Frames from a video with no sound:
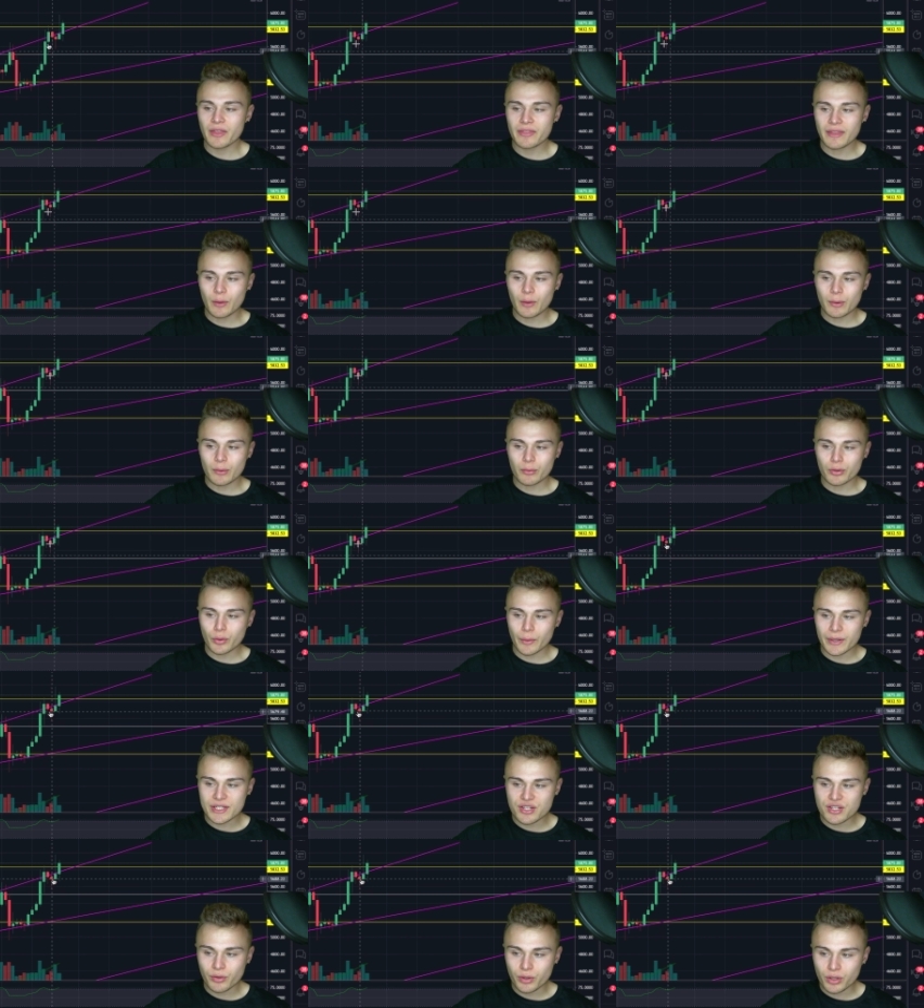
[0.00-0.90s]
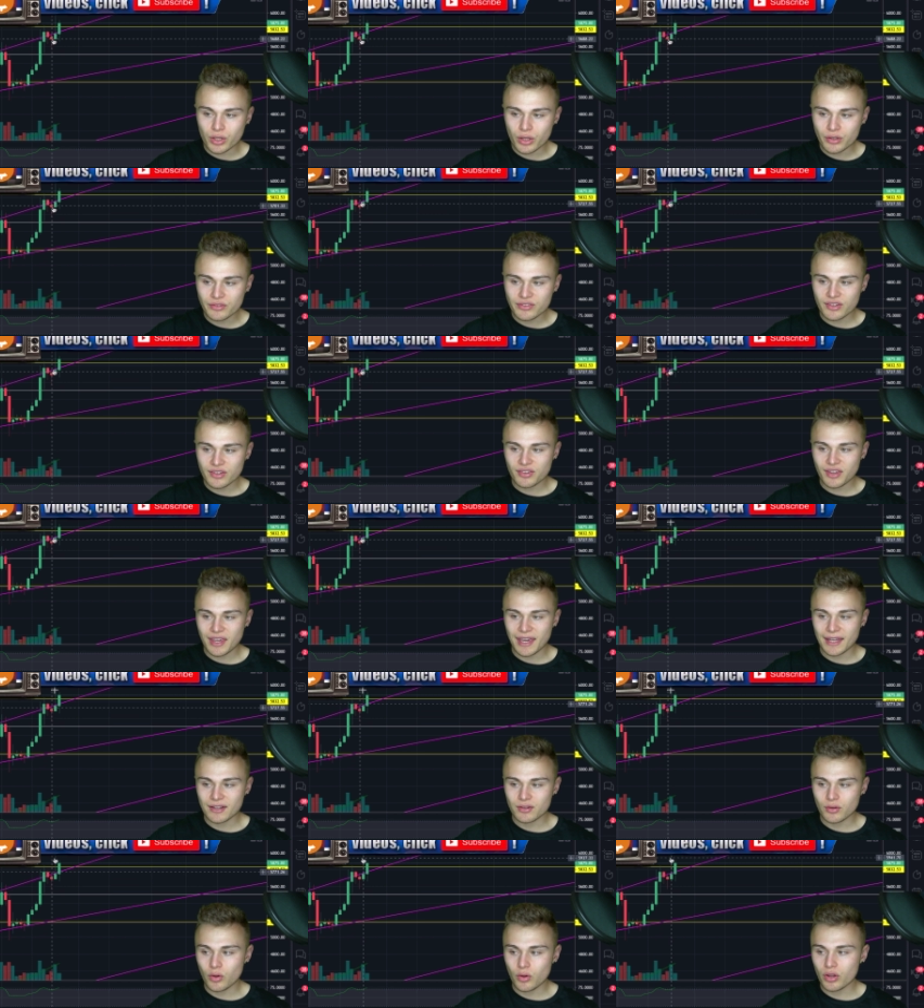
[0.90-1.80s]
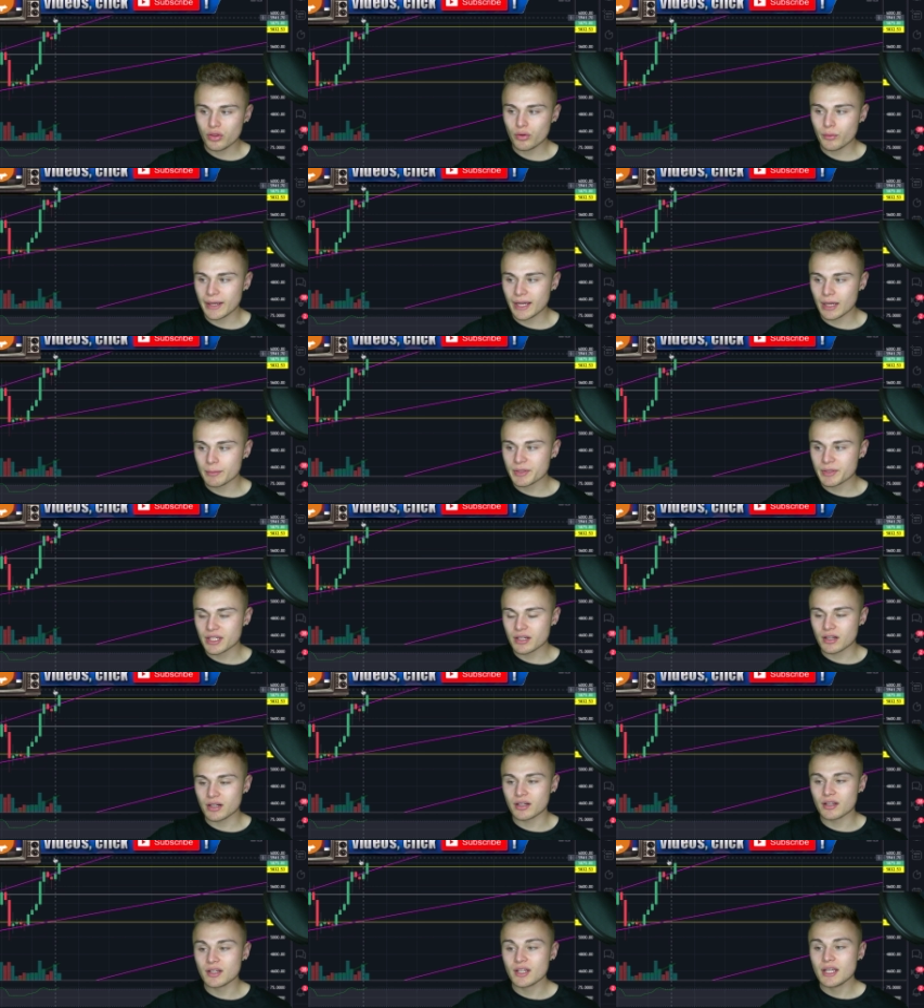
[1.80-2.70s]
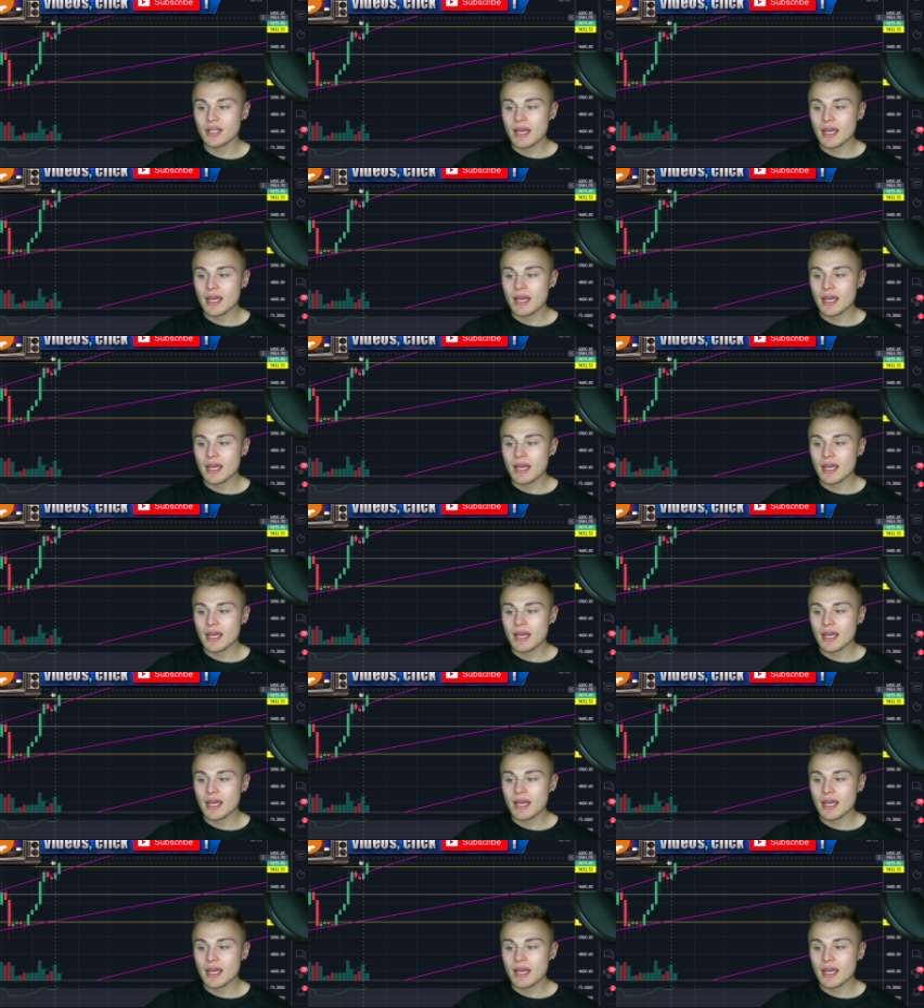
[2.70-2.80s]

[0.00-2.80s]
that we were going to close this candle all the way up here,